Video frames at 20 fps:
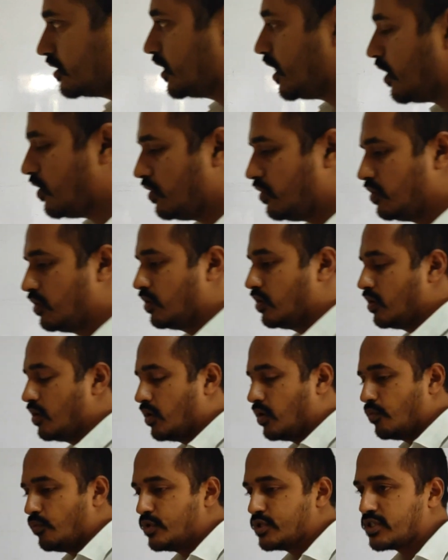Now
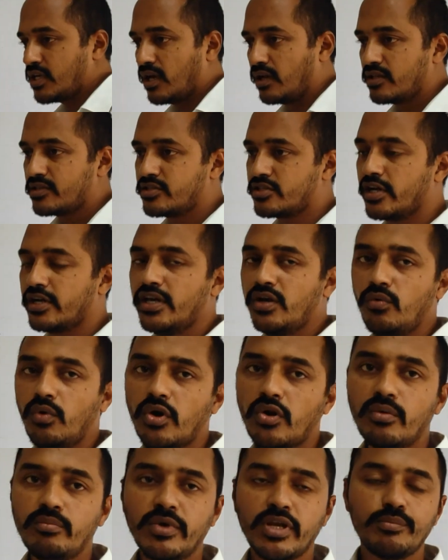we shall study what
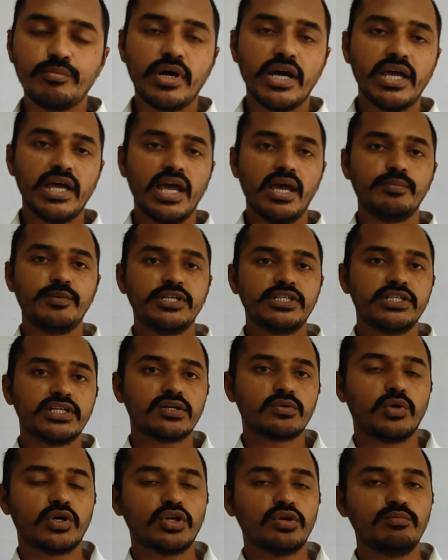you mean by emitter,
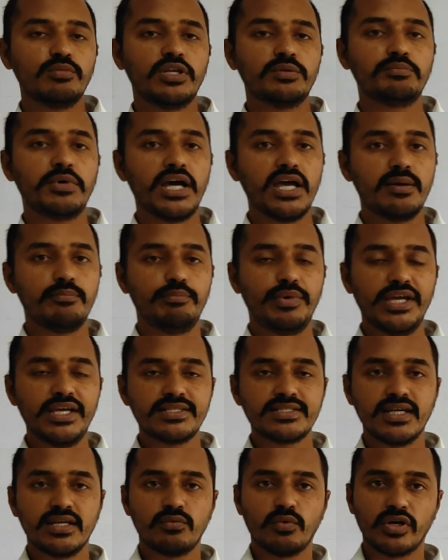what you mean by
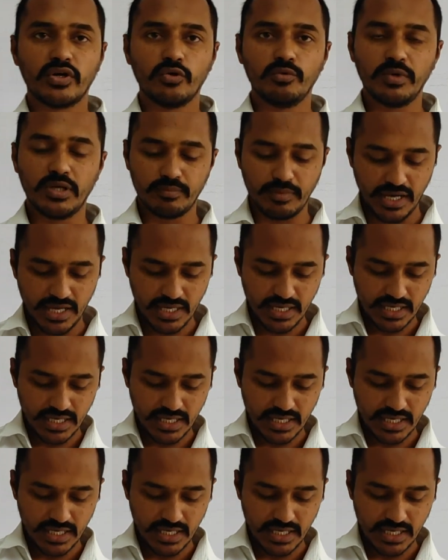base, and what you mean by